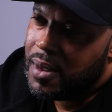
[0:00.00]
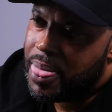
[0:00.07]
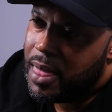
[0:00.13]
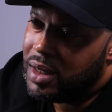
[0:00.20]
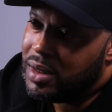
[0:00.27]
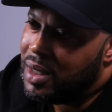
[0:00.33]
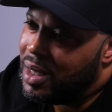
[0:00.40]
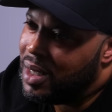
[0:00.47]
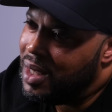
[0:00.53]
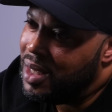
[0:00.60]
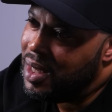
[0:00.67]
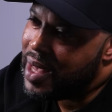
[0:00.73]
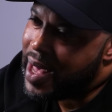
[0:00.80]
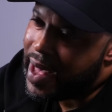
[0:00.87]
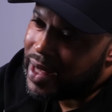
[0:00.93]
I think
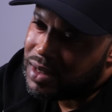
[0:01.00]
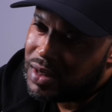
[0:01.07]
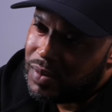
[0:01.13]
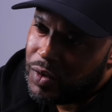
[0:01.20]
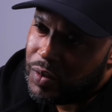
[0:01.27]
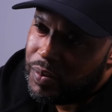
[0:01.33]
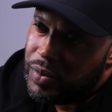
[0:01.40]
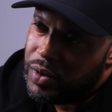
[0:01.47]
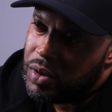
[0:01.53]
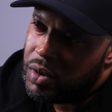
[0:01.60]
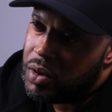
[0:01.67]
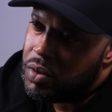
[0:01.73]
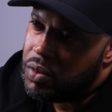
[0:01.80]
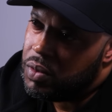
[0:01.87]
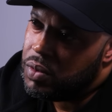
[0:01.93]
E asked him, you
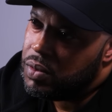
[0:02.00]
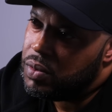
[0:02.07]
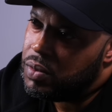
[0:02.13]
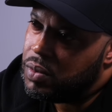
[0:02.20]
know,